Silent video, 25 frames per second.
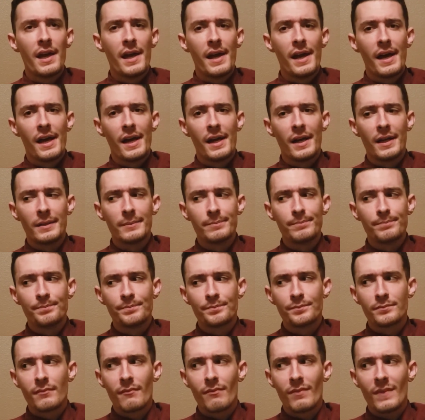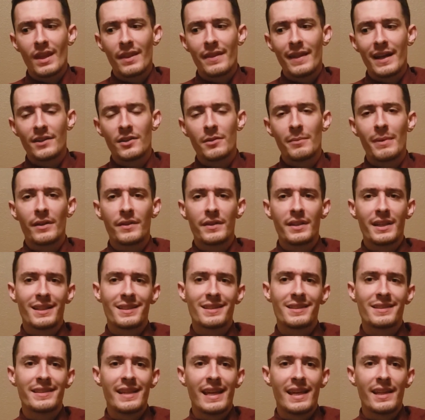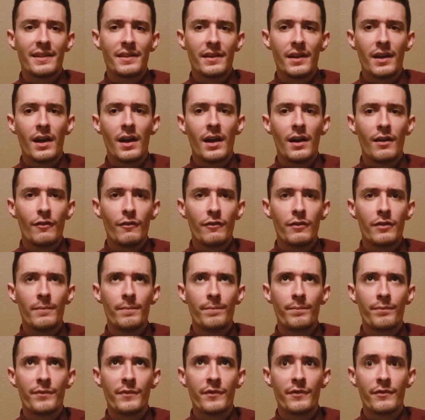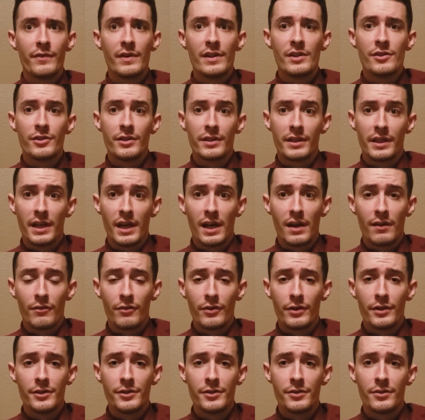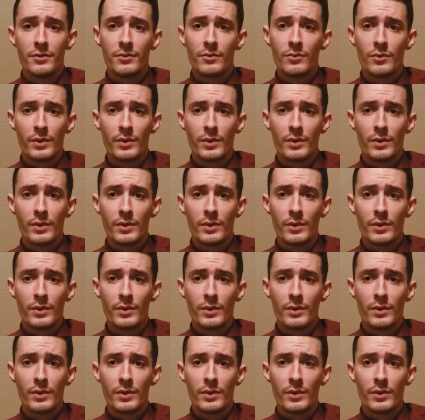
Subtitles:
That's about the extent of vision coverage.